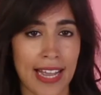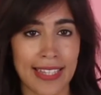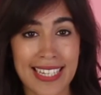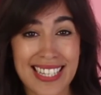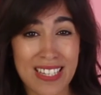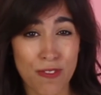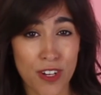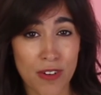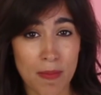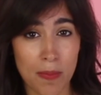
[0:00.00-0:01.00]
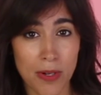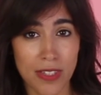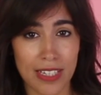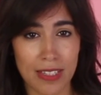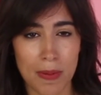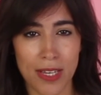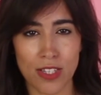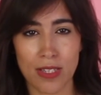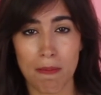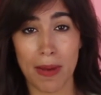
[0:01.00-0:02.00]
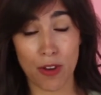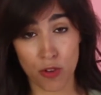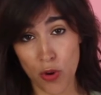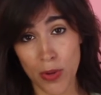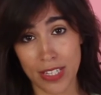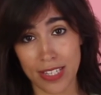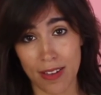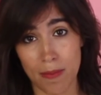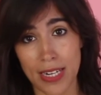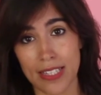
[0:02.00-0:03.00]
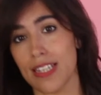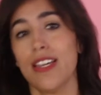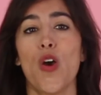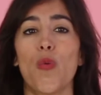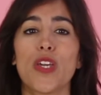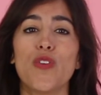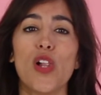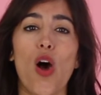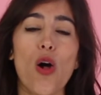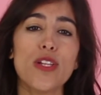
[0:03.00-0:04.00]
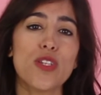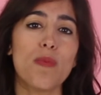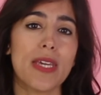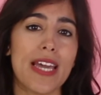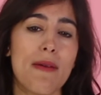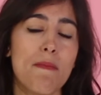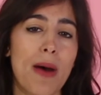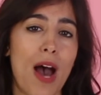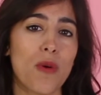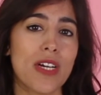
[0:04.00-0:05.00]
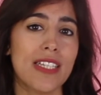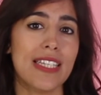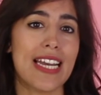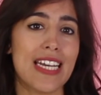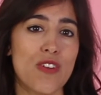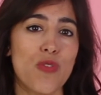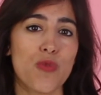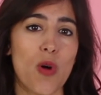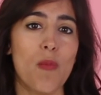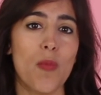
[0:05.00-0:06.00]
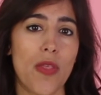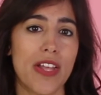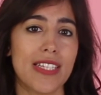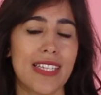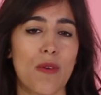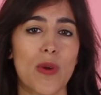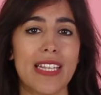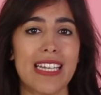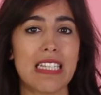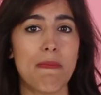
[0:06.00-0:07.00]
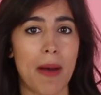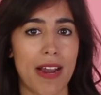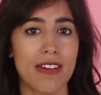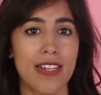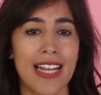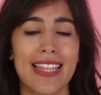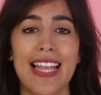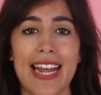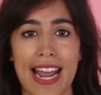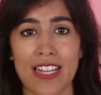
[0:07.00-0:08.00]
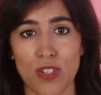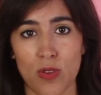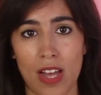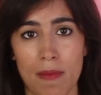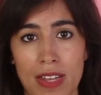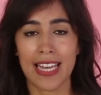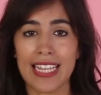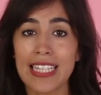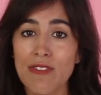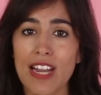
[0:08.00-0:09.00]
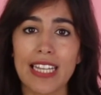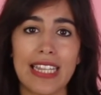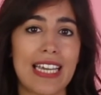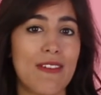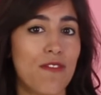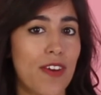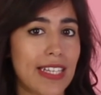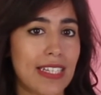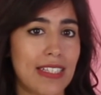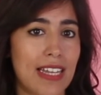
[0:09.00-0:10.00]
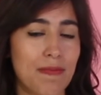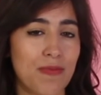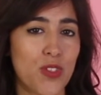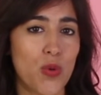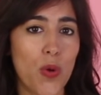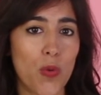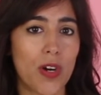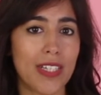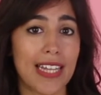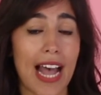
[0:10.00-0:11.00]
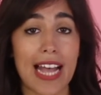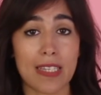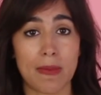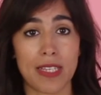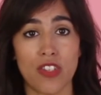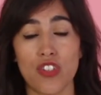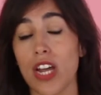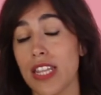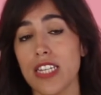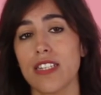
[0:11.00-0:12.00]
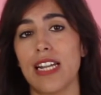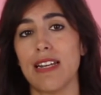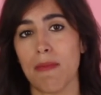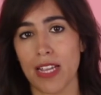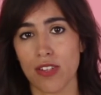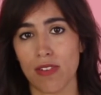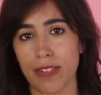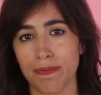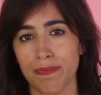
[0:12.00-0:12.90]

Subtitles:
And this is very important because by growing this community, we will also be empowering the new role models that will inspire the next to come, indirectly inviting them to a world that has been traditionally masculine.